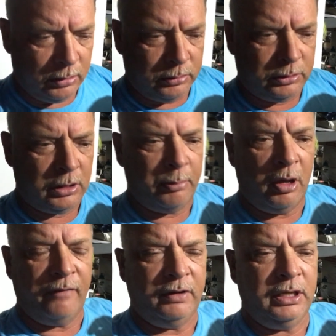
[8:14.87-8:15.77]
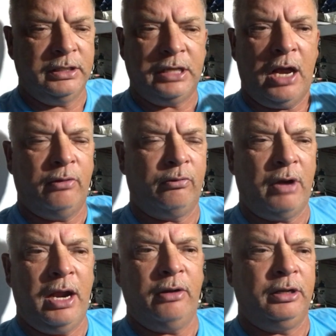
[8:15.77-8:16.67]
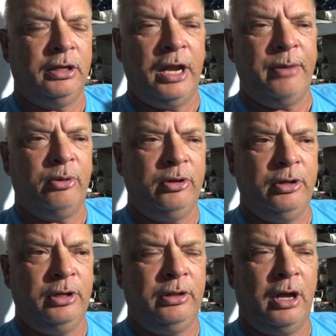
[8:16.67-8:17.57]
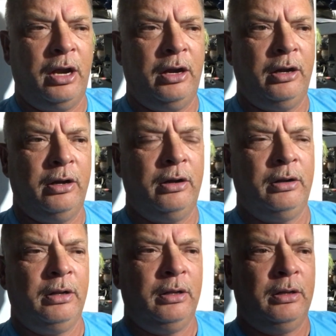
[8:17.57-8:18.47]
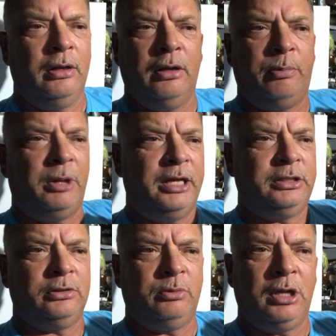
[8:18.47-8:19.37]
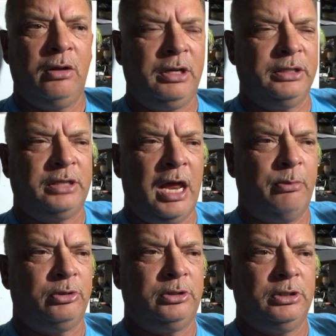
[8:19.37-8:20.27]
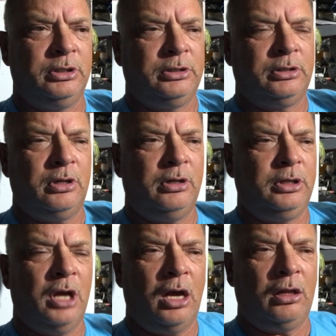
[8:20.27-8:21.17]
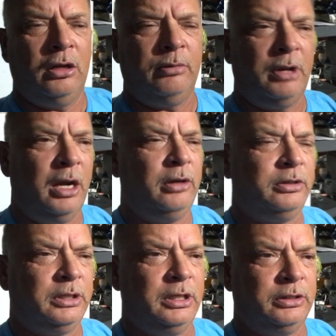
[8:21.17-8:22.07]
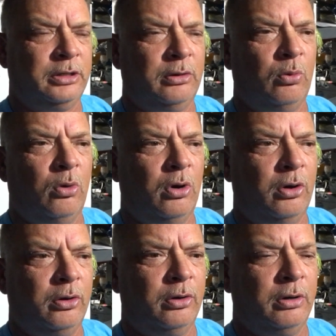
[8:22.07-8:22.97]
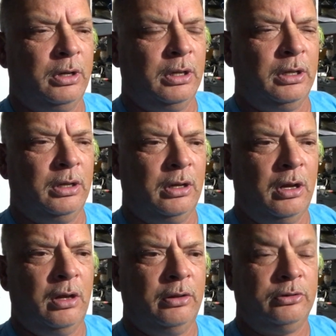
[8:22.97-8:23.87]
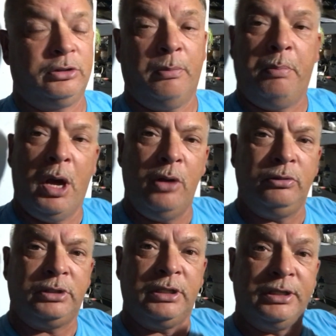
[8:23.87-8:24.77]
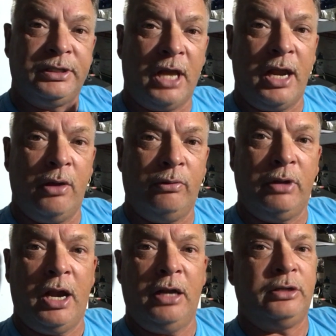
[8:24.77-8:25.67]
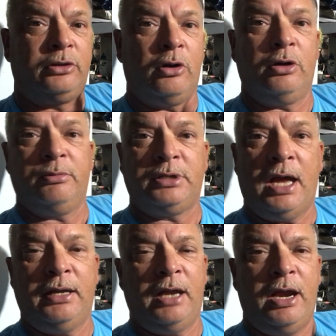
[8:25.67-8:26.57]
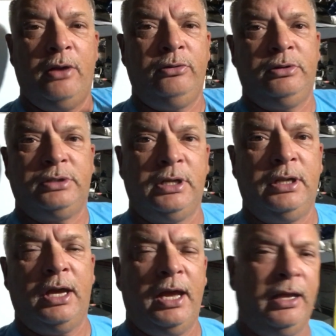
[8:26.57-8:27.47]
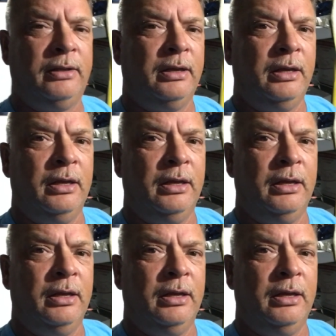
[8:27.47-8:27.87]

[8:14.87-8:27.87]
Some of it is out and around in the neighborhood there. Places we go get sandwiches. The yacht club there, you see it's underwater. There's some boats in the sound there that's turned upside down. You can see that.